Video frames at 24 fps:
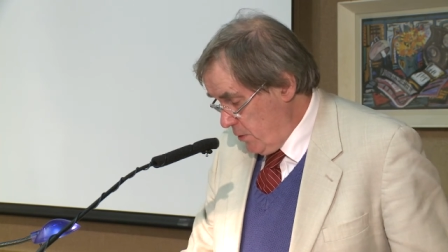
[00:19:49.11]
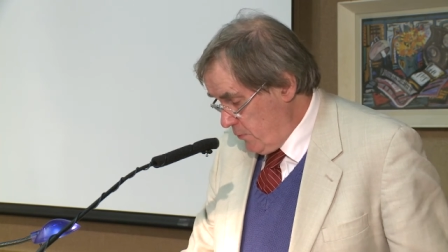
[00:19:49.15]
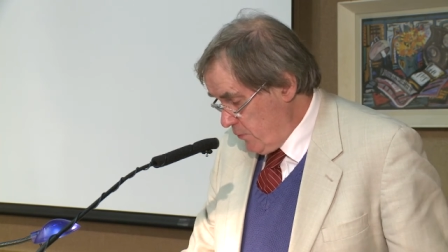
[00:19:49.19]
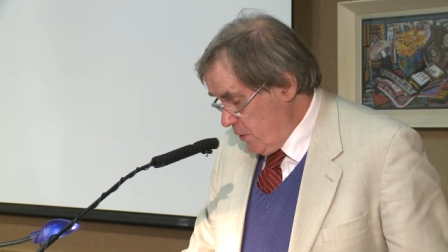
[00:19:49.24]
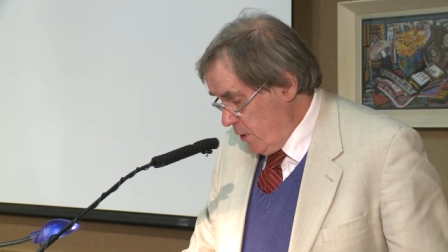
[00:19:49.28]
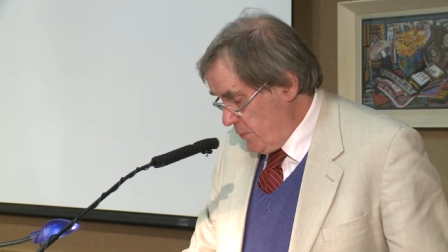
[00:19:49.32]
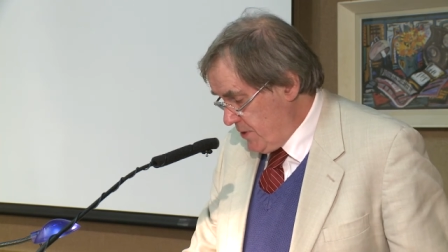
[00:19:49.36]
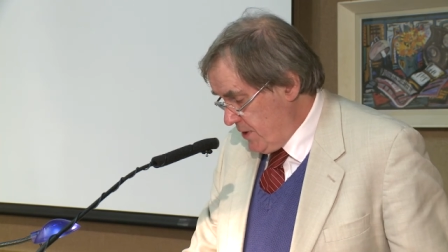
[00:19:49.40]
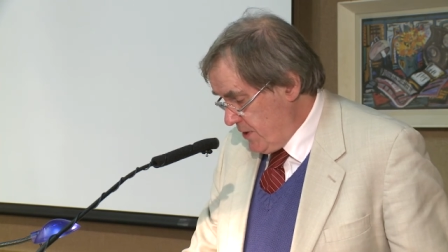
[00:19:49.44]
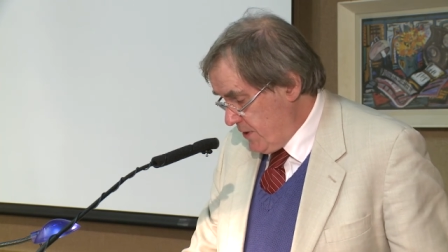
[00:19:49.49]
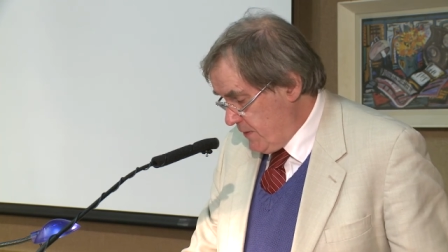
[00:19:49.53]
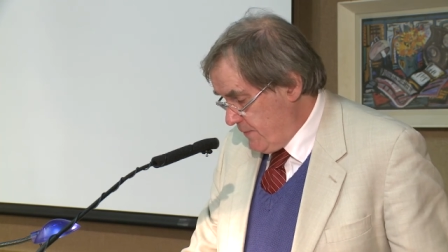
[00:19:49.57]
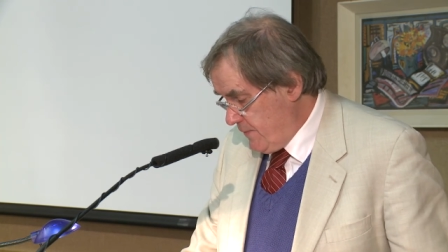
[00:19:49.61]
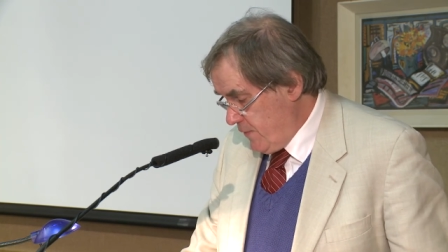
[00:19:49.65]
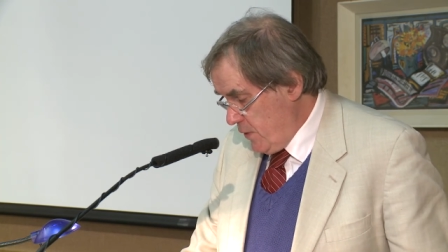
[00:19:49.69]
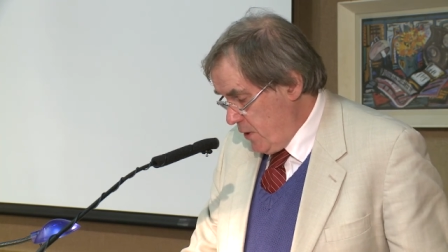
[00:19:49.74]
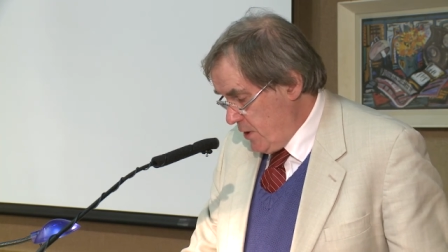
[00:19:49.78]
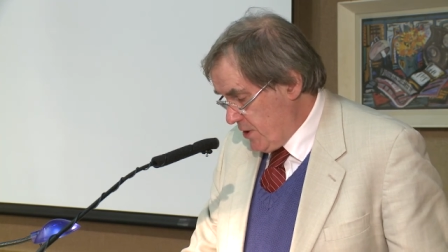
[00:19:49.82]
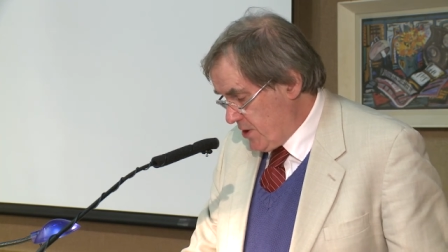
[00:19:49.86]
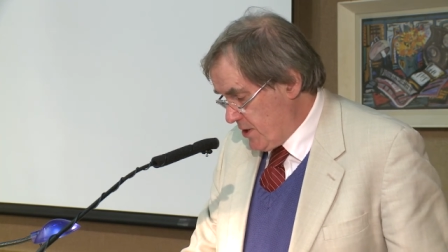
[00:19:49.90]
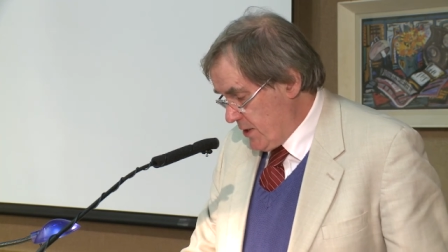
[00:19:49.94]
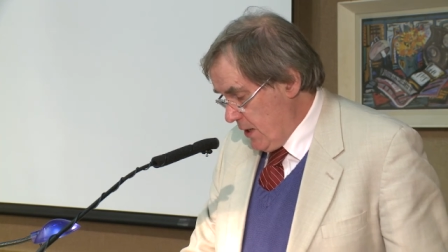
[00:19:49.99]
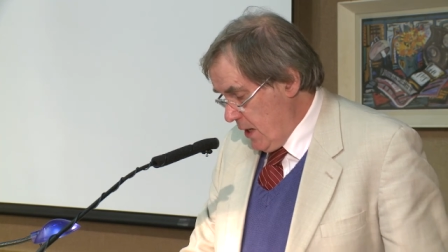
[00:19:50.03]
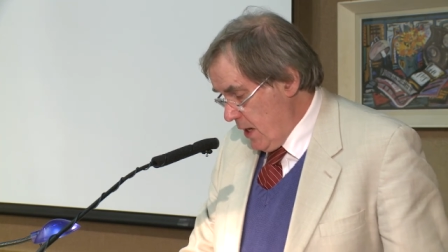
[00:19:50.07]
wrote his
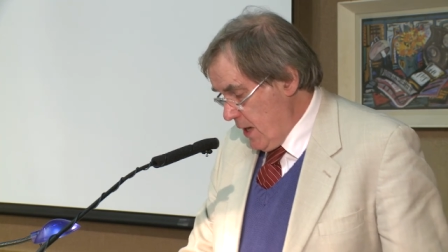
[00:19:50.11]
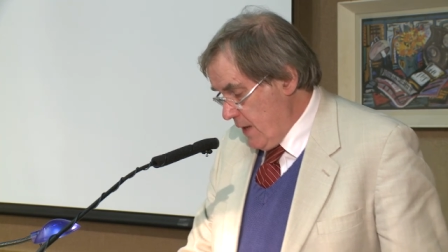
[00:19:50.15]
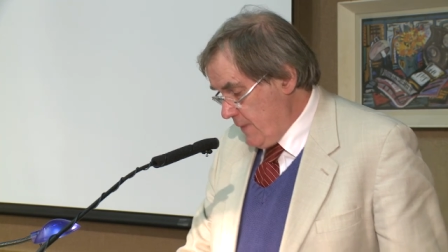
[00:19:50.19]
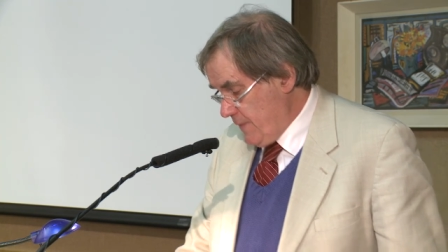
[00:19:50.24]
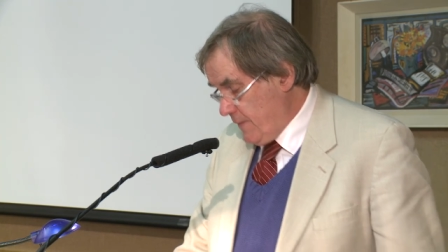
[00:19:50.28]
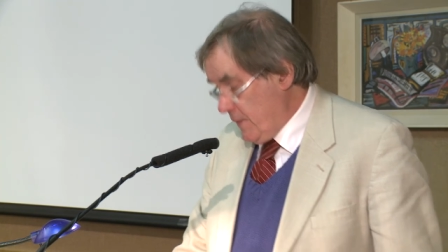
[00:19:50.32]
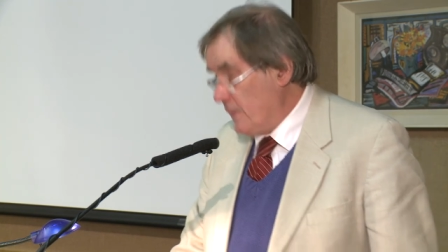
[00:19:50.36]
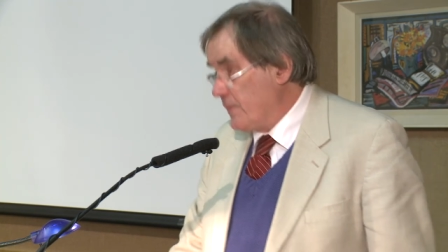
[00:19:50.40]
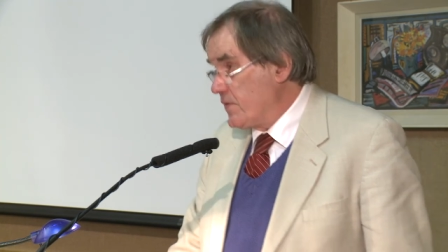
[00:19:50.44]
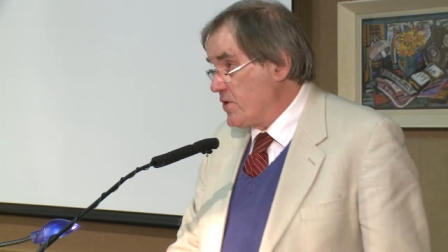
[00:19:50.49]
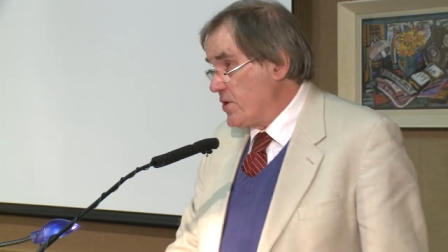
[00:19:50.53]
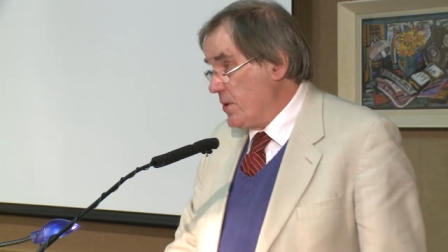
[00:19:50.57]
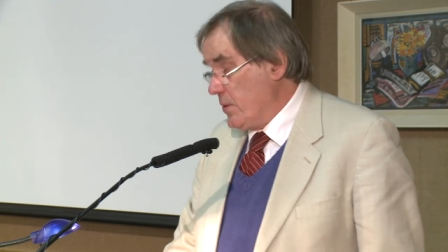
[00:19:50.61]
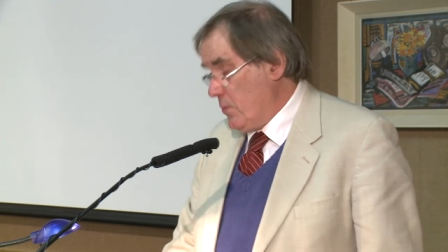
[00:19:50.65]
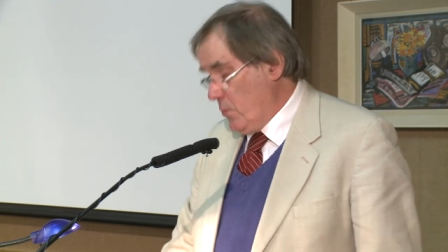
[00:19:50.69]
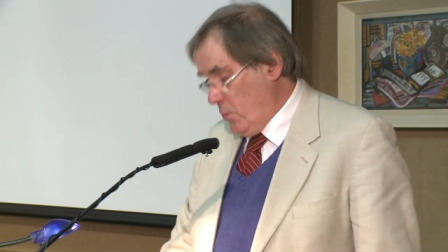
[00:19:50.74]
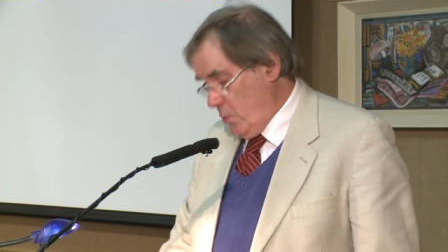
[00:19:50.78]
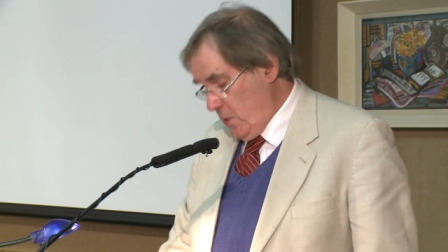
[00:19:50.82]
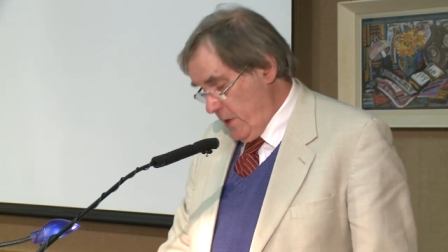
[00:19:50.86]
verse life of St.